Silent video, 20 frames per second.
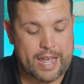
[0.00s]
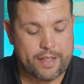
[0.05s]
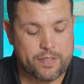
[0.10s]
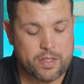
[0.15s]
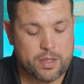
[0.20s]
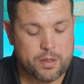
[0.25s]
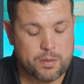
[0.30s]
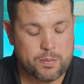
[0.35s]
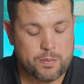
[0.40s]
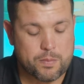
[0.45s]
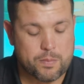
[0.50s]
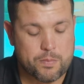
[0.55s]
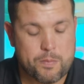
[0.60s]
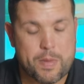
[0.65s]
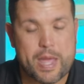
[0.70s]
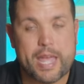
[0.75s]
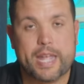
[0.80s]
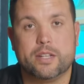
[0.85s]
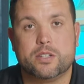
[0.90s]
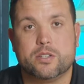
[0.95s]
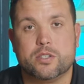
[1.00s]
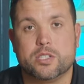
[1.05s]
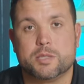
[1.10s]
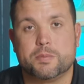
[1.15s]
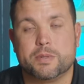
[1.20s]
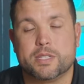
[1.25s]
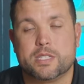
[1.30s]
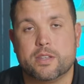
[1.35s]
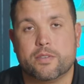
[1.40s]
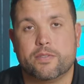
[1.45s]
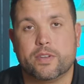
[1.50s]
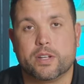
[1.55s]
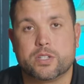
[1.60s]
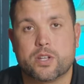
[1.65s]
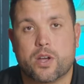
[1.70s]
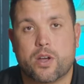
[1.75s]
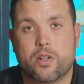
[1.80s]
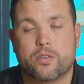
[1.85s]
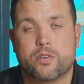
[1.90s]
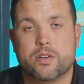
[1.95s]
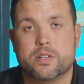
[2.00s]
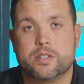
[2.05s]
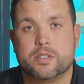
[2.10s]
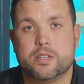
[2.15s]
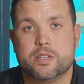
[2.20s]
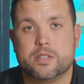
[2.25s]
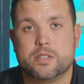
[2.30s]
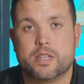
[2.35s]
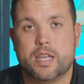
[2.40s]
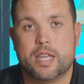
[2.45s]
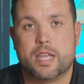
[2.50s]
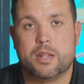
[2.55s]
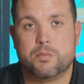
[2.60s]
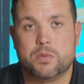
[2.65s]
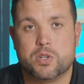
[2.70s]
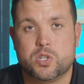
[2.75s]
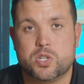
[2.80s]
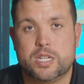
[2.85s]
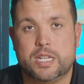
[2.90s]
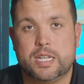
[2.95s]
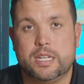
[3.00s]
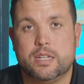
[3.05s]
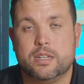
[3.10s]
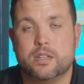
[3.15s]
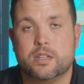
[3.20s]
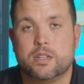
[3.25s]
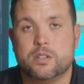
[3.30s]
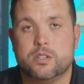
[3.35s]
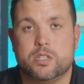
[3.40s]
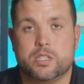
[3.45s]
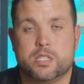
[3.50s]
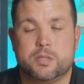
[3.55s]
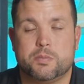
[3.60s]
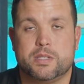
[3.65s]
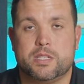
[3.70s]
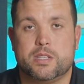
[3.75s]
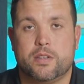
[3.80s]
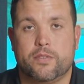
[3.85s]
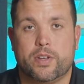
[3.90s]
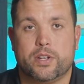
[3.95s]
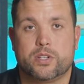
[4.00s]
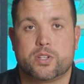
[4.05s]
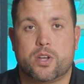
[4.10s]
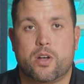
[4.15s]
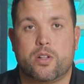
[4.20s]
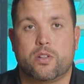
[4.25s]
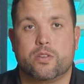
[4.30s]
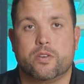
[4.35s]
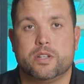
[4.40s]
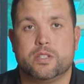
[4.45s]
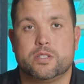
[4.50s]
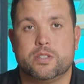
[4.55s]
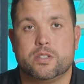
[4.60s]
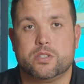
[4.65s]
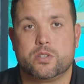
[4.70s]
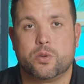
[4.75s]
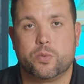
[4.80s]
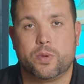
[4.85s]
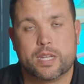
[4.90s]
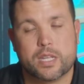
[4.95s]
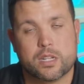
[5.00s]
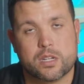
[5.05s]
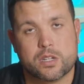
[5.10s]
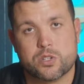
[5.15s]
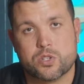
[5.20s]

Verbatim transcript: had them made to specific tolerances and machined to specific tolerances so we can